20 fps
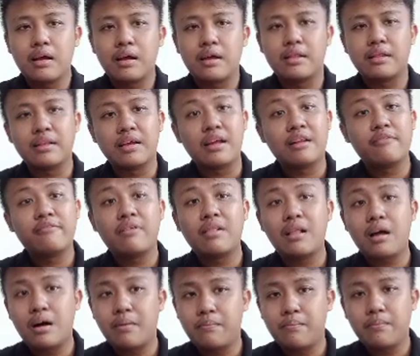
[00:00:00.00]
an
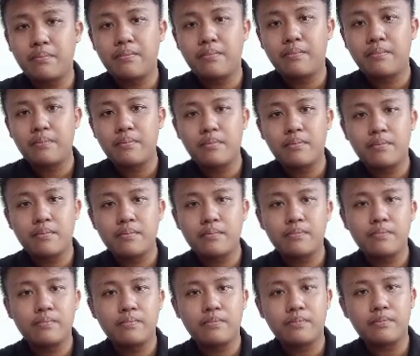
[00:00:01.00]
envelope,
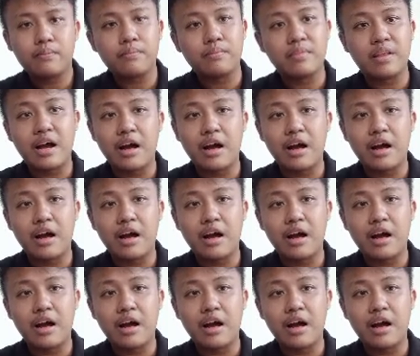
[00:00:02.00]
an